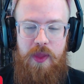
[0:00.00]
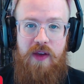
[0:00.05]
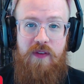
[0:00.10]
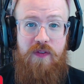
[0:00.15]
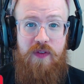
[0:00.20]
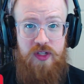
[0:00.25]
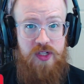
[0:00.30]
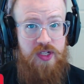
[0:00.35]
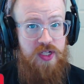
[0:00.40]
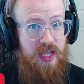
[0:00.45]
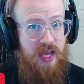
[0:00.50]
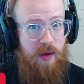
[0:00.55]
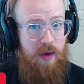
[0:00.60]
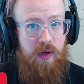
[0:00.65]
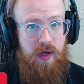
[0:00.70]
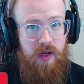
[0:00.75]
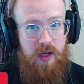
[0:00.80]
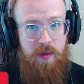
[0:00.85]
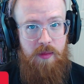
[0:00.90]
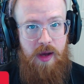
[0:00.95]
If you see that
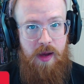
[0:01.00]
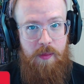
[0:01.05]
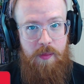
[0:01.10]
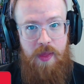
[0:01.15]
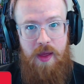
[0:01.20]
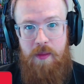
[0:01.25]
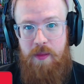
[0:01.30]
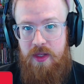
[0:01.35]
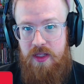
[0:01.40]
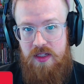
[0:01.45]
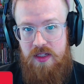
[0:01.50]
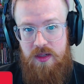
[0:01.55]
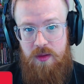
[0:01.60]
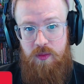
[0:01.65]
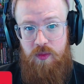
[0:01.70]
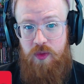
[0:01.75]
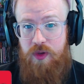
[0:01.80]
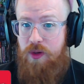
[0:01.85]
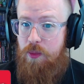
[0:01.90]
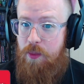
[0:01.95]
one come up, that means something
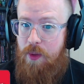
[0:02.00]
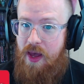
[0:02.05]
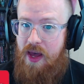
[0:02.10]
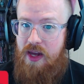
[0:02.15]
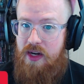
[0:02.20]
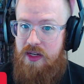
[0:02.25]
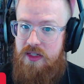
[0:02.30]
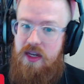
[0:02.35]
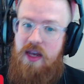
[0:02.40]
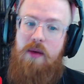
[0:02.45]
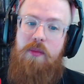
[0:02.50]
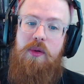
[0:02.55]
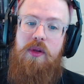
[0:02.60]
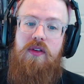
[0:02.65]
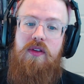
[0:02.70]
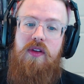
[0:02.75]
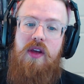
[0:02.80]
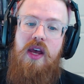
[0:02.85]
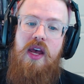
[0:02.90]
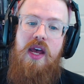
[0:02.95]
real bad has
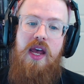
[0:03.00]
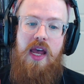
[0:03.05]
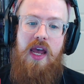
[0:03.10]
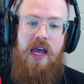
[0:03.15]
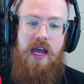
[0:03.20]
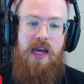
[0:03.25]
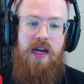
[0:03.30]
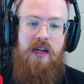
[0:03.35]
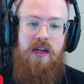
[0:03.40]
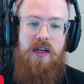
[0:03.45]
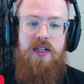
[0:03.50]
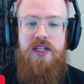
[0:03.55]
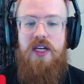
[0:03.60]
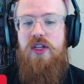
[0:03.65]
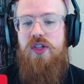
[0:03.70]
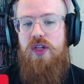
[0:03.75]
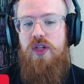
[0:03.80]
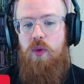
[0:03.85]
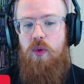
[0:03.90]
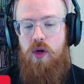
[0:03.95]
happened. And it
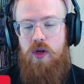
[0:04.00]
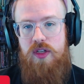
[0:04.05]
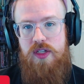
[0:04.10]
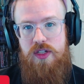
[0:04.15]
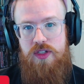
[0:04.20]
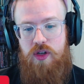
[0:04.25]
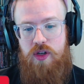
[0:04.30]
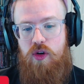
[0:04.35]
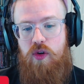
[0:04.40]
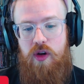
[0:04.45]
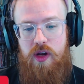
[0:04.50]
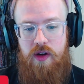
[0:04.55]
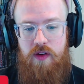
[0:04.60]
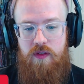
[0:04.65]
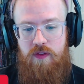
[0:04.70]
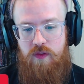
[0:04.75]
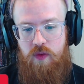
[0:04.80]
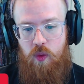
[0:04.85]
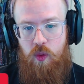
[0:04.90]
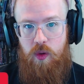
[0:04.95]
essentially works as a crit
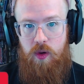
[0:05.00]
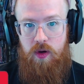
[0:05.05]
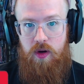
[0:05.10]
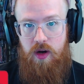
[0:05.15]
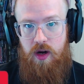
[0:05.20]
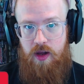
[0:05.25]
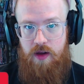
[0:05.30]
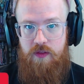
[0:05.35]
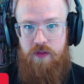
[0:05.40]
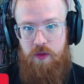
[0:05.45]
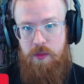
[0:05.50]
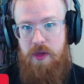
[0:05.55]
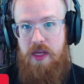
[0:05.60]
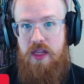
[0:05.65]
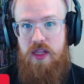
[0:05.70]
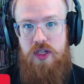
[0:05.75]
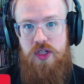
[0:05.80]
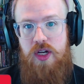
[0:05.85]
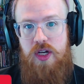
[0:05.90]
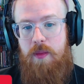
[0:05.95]
for me,
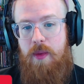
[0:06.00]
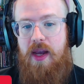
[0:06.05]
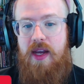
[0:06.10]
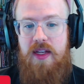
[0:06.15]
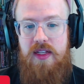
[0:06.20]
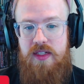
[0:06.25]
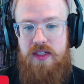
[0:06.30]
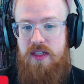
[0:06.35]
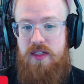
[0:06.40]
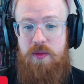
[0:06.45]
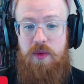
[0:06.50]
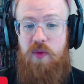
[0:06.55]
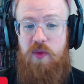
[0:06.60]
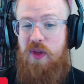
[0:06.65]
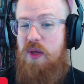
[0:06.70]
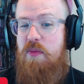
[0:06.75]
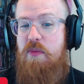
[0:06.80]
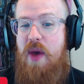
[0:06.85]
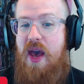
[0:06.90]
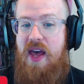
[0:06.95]
the GM. I can say something
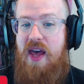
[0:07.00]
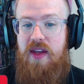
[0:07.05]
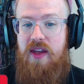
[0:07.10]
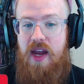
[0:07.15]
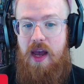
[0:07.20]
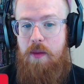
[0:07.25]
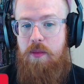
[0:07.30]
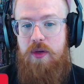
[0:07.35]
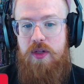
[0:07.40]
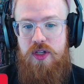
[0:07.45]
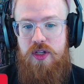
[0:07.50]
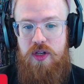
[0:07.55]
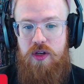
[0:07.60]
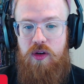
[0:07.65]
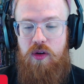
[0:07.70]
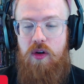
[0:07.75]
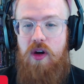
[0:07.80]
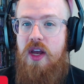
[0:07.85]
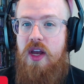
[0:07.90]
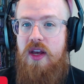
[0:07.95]
really bad that happened to
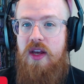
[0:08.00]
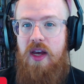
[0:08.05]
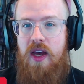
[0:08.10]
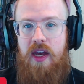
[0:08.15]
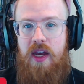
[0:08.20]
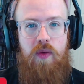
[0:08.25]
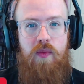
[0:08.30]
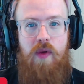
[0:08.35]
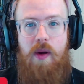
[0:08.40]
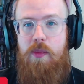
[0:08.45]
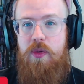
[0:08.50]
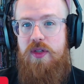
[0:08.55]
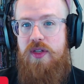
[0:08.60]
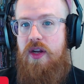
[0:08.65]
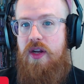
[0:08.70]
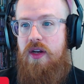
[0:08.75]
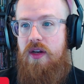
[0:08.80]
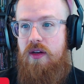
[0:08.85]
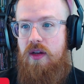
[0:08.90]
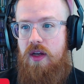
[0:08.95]
you. I can
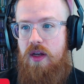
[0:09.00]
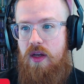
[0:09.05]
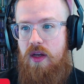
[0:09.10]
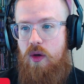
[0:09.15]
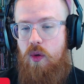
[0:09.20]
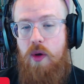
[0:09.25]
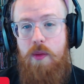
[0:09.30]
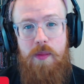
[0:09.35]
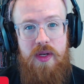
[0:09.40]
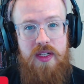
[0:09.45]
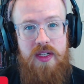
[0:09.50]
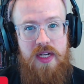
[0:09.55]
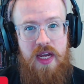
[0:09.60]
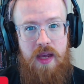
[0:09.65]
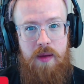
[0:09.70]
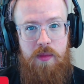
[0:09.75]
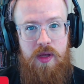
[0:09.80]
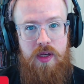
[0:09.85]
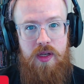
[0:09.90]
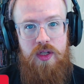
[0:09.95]
represent equipment
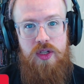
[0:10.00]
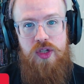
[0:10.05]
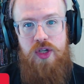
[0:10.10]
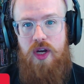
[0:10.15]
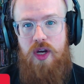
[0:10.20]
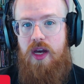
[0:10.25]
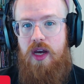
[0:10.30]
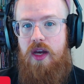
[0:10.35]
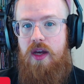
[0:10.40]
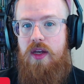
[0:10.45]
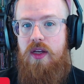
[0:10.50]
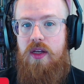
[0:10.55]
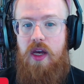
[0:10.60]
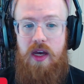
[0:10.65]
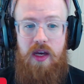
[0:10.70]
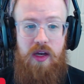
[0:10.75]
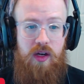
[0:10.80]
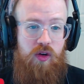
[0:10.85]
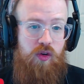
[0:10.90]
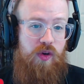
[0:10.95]
damage,
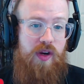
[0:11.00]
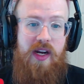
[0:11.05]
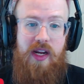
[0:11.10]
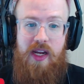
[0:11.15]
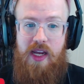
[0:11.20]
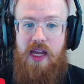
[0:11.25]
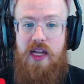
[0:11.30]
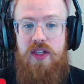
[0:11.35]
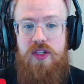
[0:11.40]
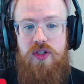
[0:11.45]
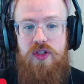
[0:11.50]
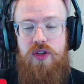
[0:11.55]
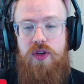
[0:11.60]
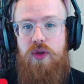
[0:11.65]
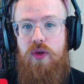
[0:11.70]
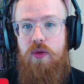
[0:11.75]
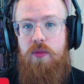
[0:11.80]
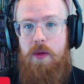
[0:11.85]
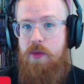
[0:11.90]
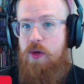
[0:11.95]
a crit against
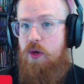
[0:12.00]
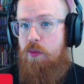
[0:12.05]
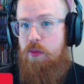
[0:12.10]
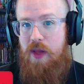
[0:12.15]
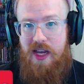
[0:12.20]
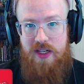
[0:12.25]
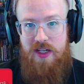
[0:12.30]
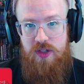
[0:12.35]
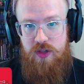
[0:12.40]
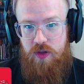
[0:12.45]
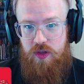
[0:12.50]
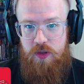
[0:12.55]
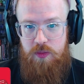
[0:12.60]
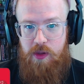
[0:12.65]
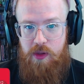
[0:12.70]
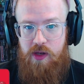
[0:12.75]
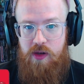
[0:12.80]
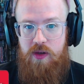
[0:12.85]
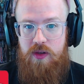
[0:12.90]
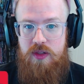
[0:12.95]
you, maybe your blaster
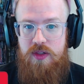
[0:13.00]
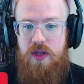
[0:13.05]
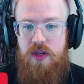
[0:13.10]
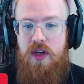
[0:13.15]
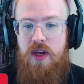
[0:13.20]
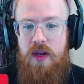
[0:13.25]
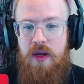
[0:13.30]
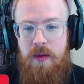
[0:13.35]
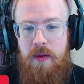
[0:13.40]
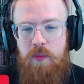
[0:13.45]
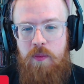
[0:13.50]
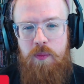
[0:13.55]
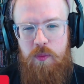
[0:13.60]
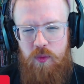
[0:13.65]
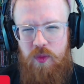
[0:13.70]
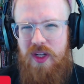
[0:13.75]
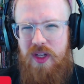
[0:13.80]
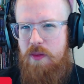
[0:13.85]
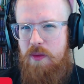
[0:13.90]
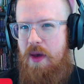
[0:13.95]
explodes.
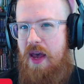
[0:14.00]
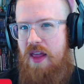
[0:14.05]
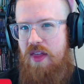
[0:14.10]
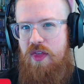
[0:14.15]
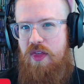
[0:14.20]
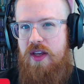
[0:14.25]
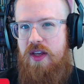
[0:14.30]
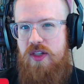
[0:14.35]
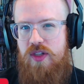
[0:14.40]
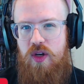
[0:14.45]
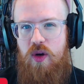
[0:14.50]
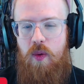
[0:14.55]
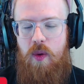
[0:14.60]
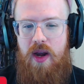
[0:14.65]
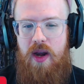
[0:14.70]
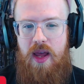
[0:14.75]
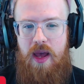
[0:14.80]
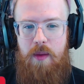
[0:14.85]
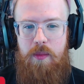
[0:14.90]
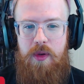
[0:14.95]
Really bad things you don't
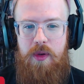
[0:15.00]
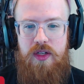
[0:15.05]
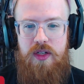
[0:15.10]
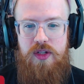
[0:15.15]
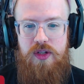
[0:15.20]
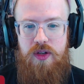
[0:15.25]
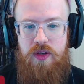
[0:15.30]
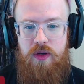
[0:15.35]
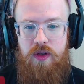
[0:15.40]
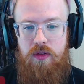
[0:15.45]
want happening to you.